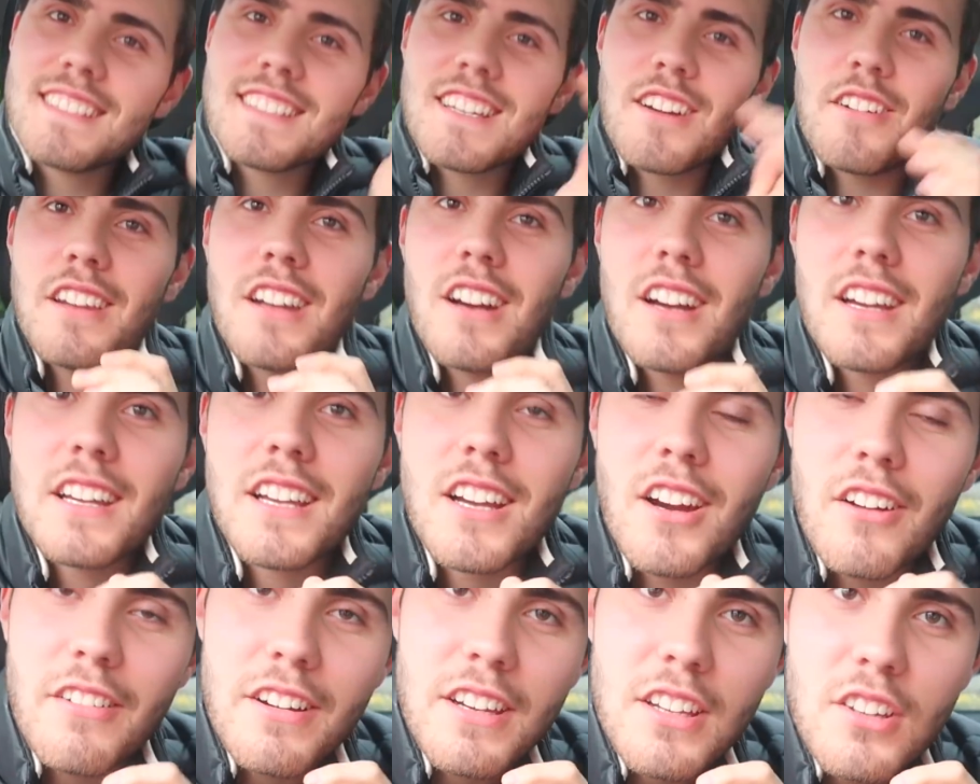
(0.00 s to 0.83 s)
Zoe and I are
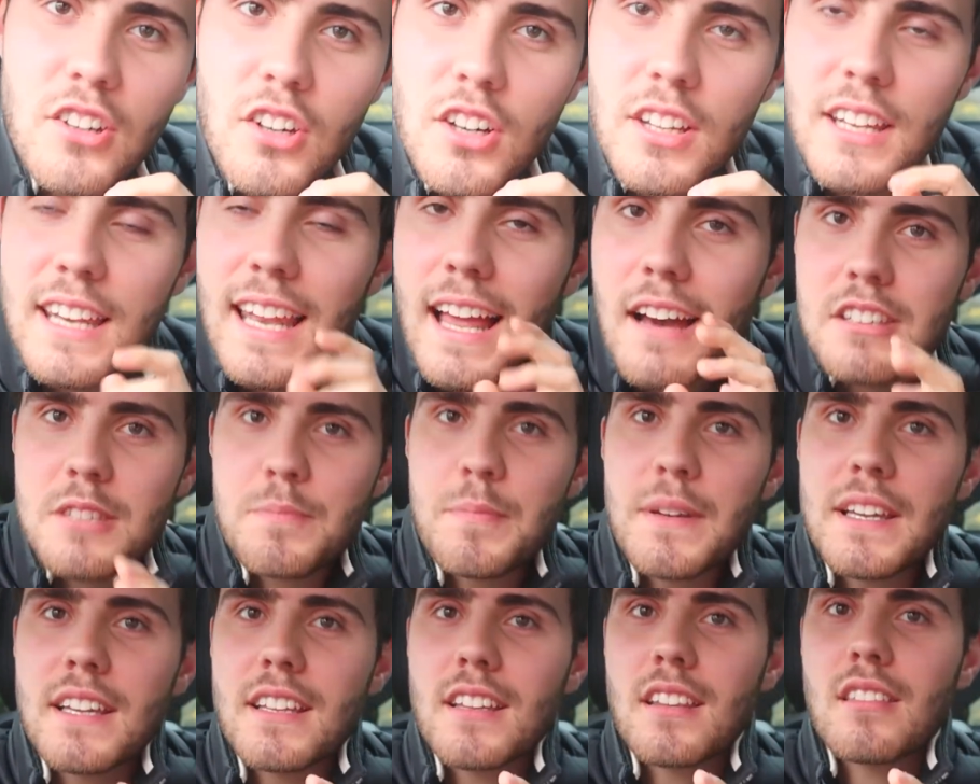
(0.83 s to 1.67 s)
currently on
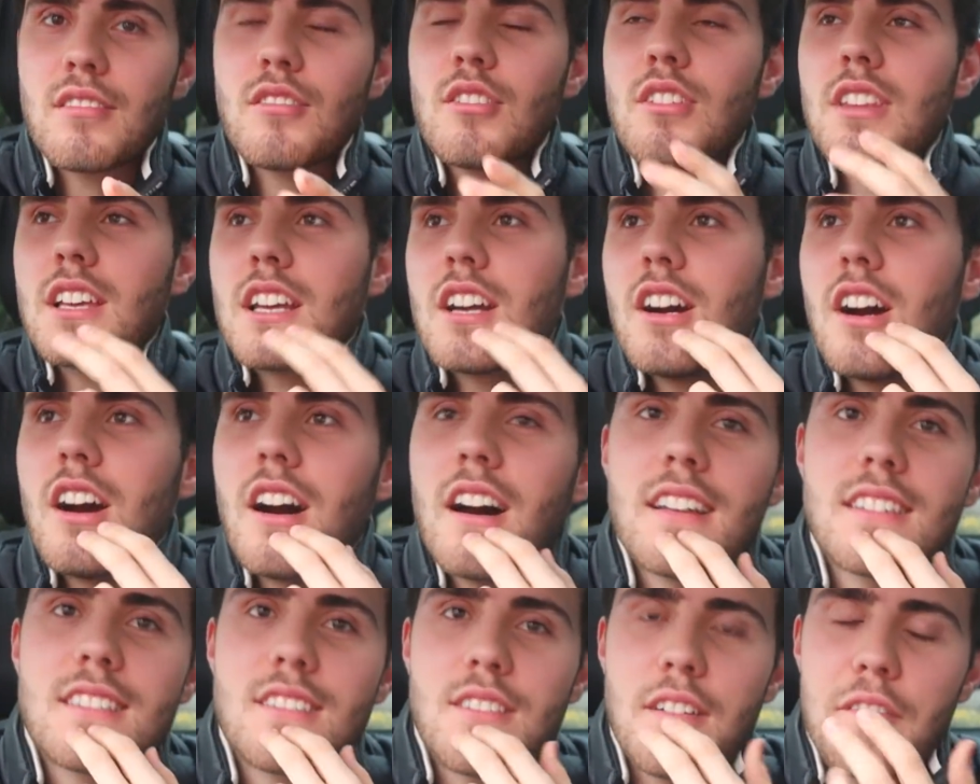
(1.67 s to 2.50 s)
loudspeaker through the
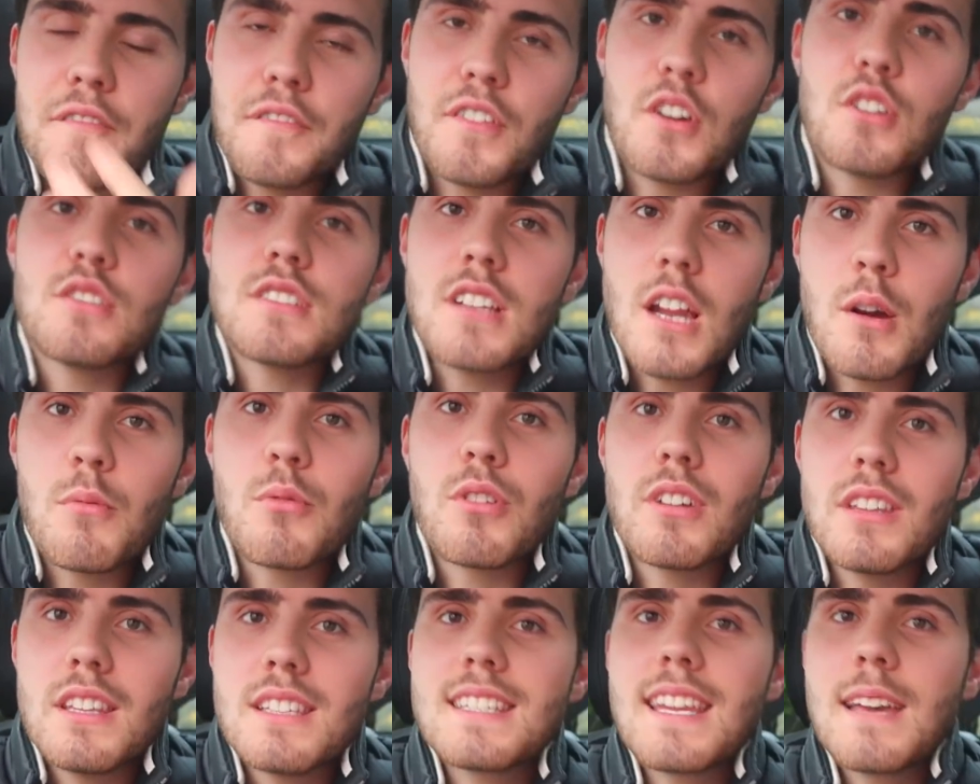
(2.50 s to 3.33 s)
car, so it feels like
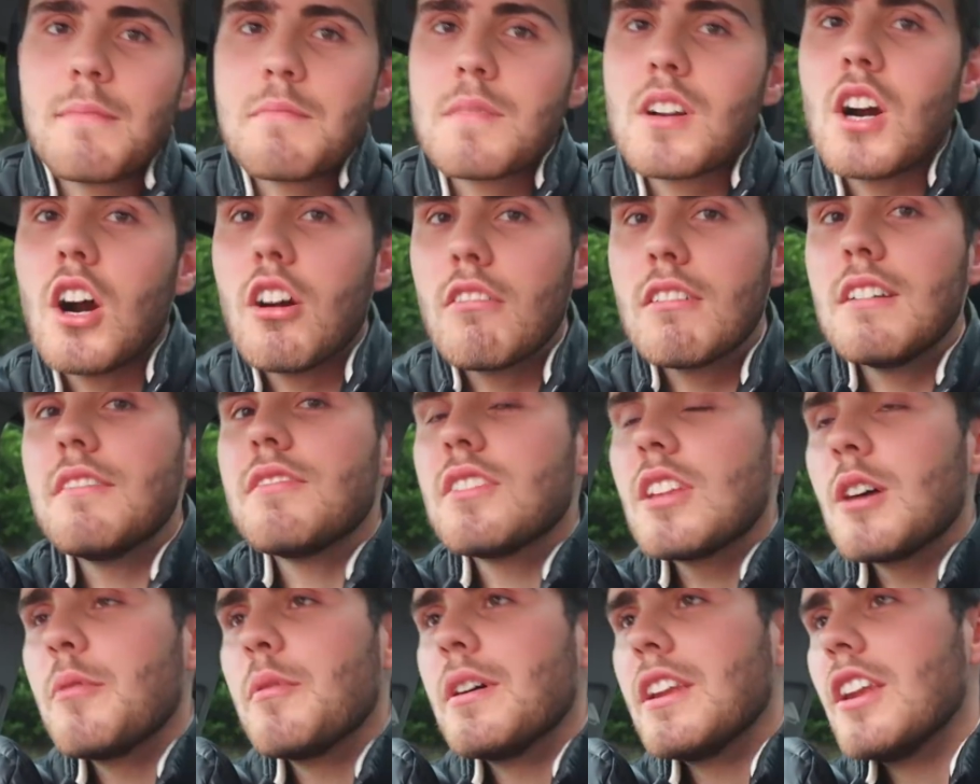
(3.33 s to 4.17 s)
we're in the same car
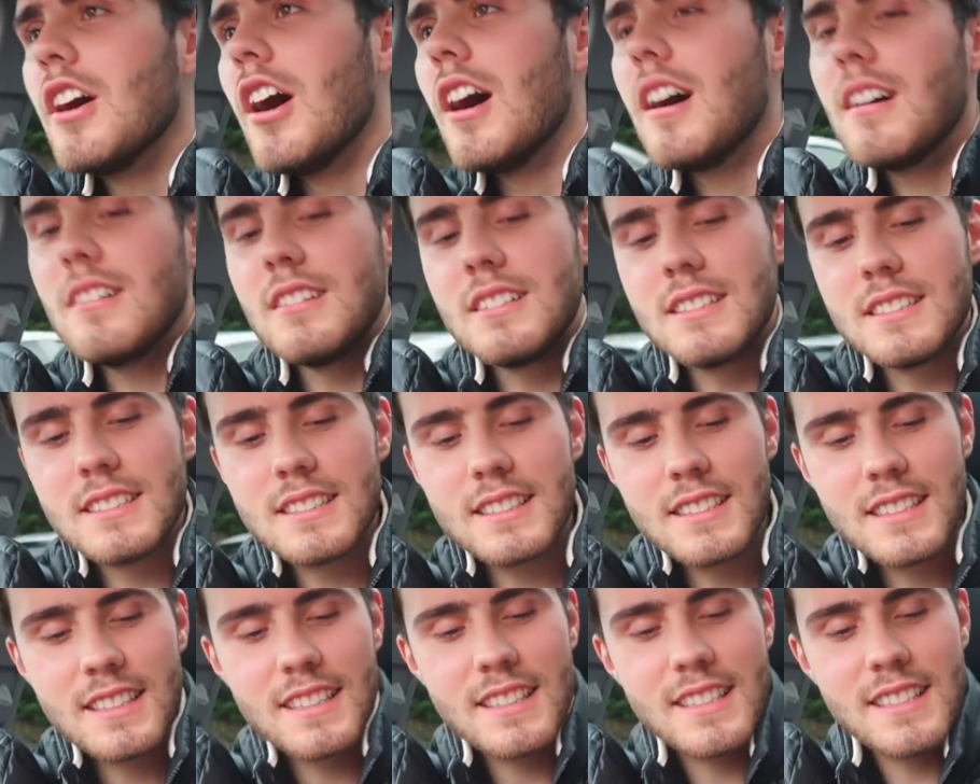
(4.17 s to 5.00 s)
even though we're not.
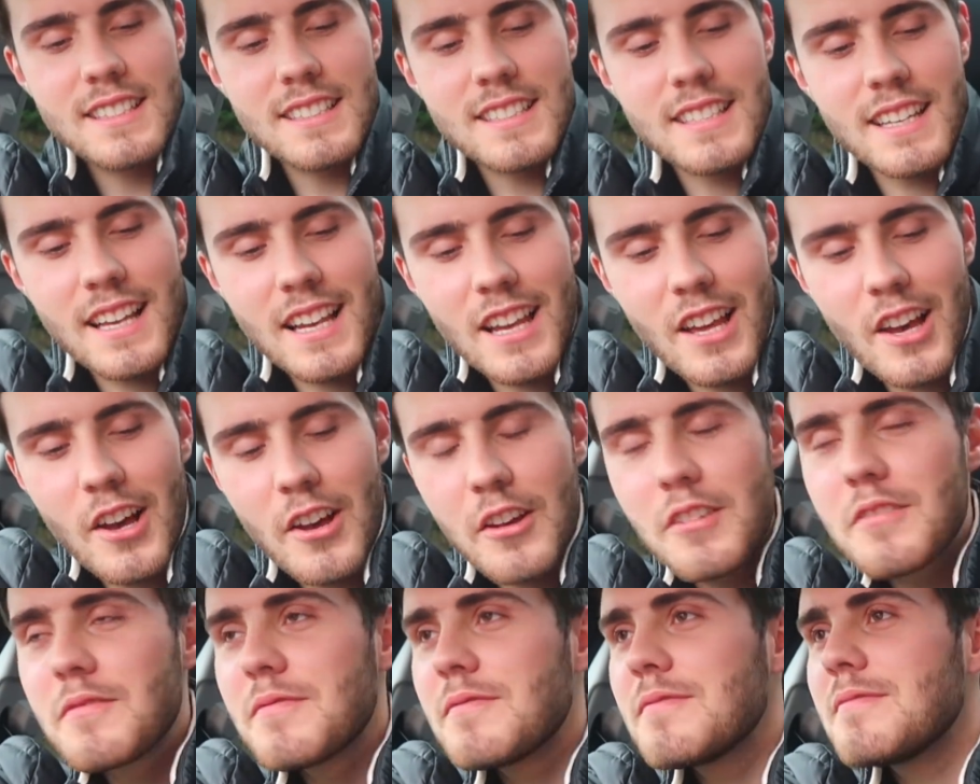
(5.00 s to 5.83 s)
Say
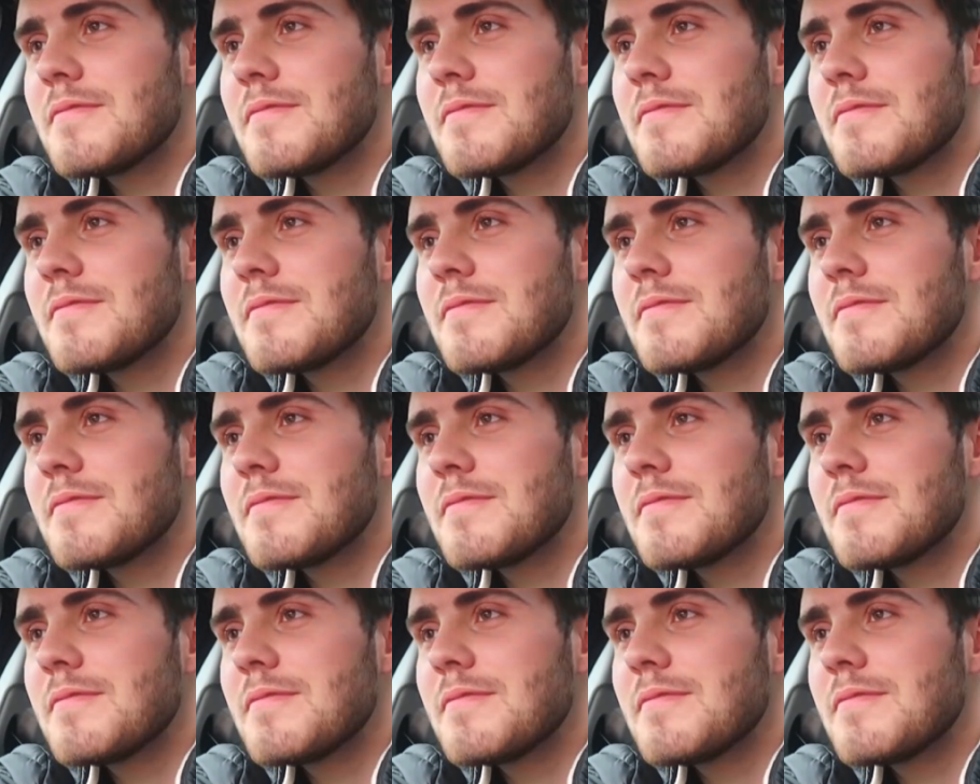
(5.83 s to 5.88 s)
hello.